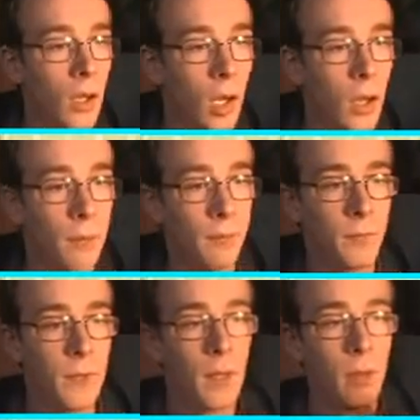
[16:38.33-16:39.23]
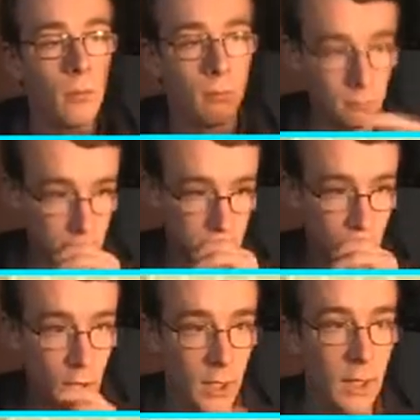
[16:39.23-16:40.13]
um,
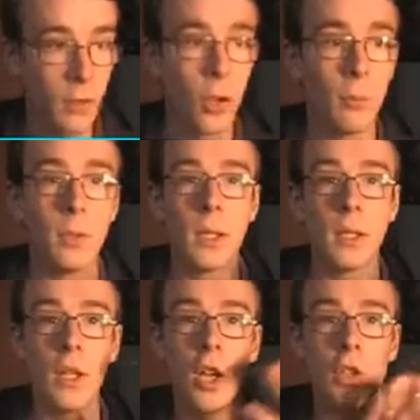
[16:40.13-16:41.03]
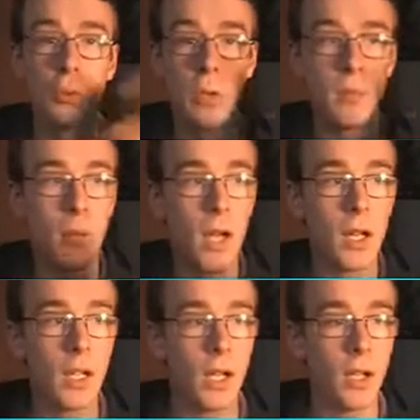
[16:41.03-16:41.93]
we'll heal them uh, switch
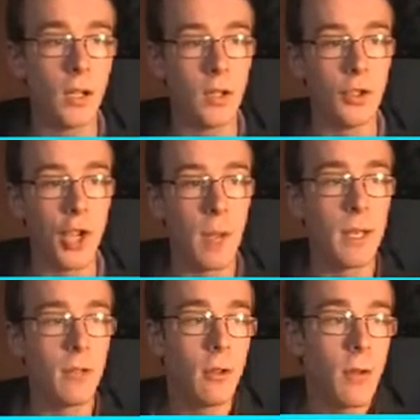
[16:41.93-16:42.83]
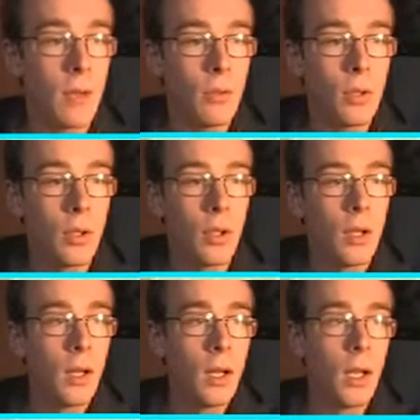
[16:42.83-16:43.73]
Birdie and Charmander around
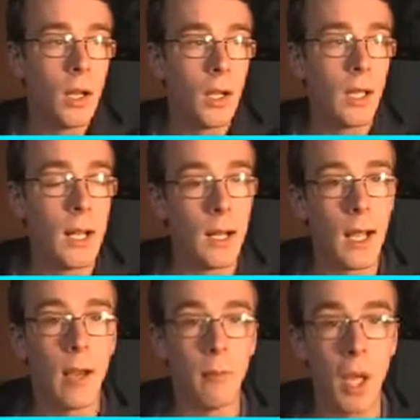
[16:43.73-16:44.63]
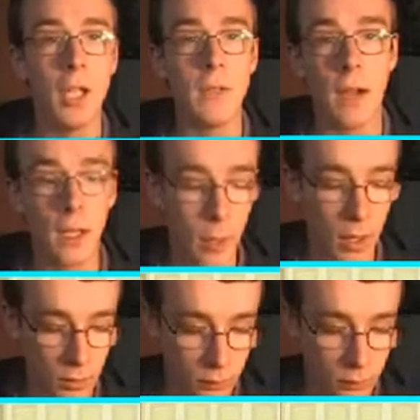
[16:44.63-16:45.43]
and then like have Birdie fight the battles